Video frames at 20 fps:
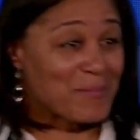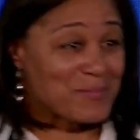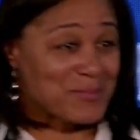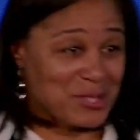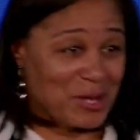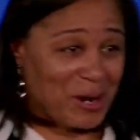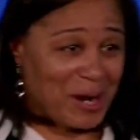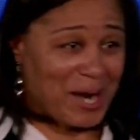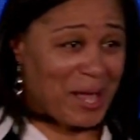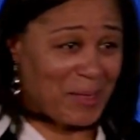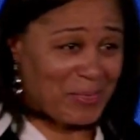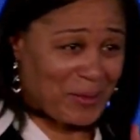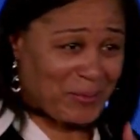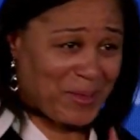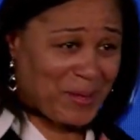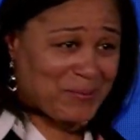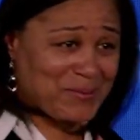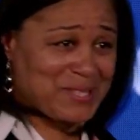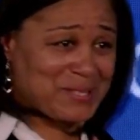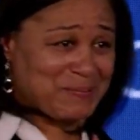I'm sorry. I thought
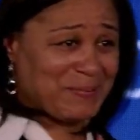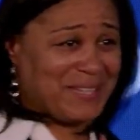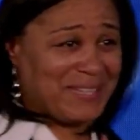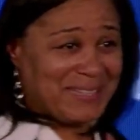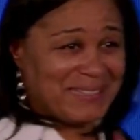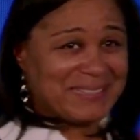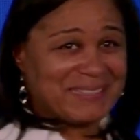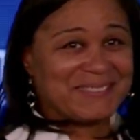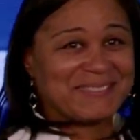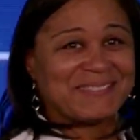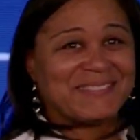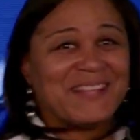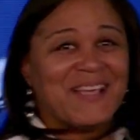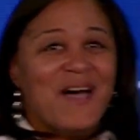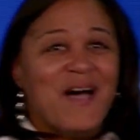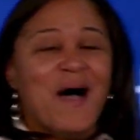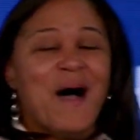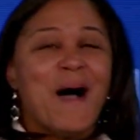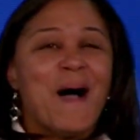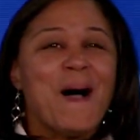that was me.
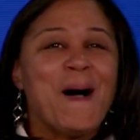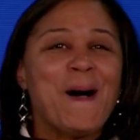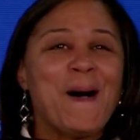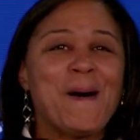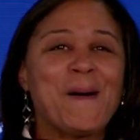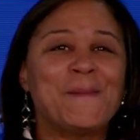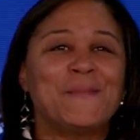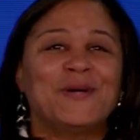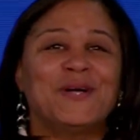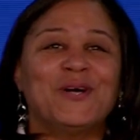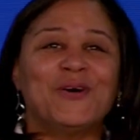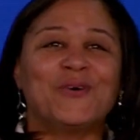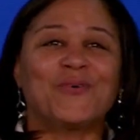Um,